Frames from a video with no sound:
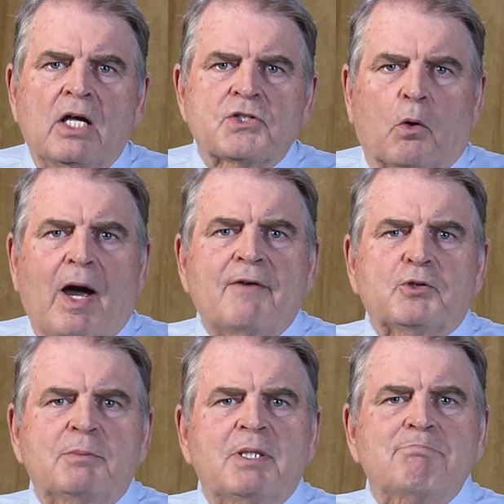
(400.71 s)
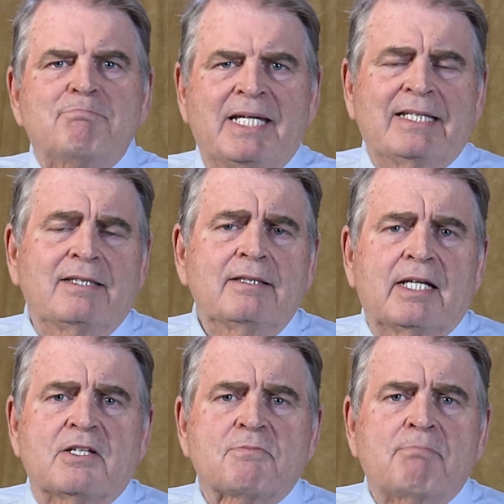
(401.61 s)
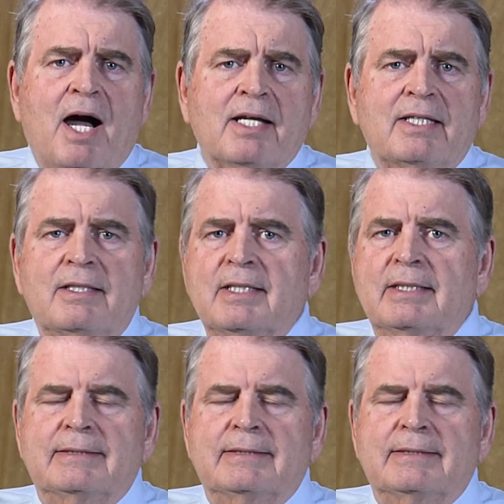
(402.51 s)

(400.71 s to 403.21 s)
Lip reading: So after he'd been beaten and his body